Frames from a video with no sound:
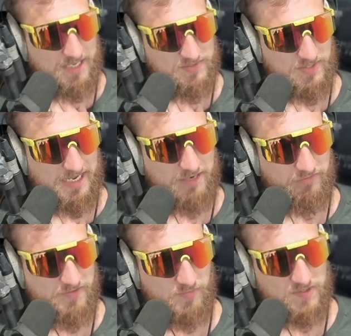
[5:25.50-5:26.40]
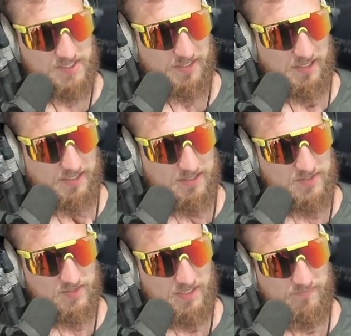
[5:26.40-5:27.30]
so the algorithm looks something like this.
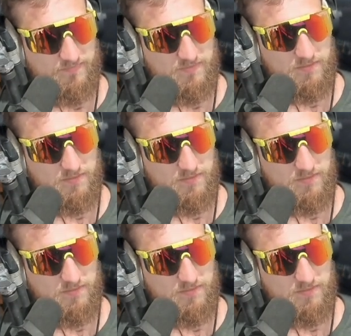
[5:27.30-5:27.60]
So if